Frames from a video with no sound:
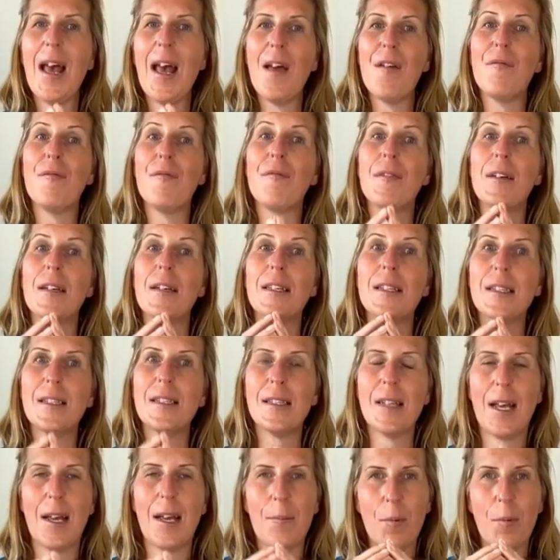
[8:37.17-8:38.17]
every
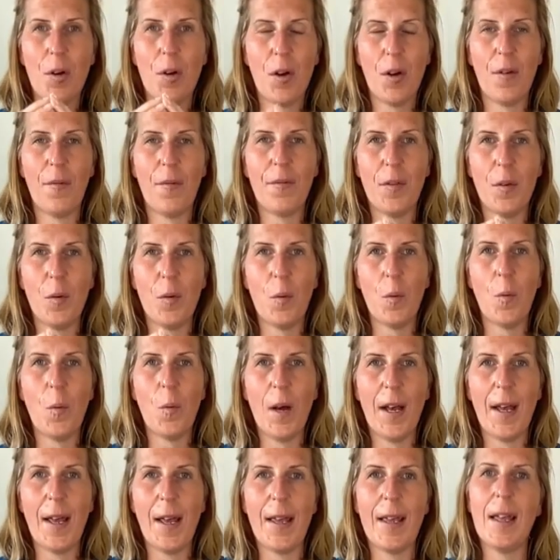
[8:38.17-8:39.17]
step of the
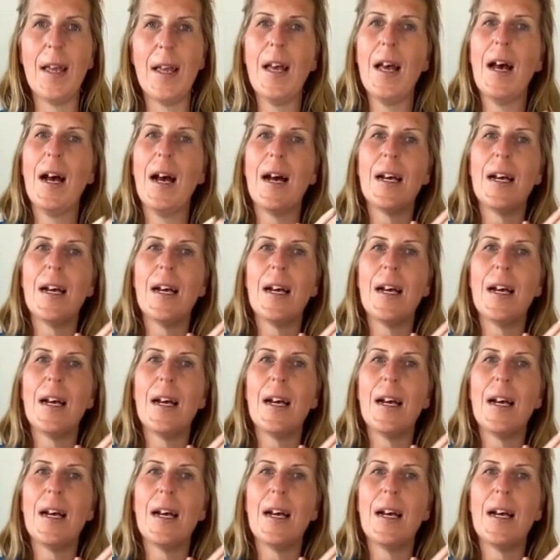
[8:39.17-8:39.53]
way.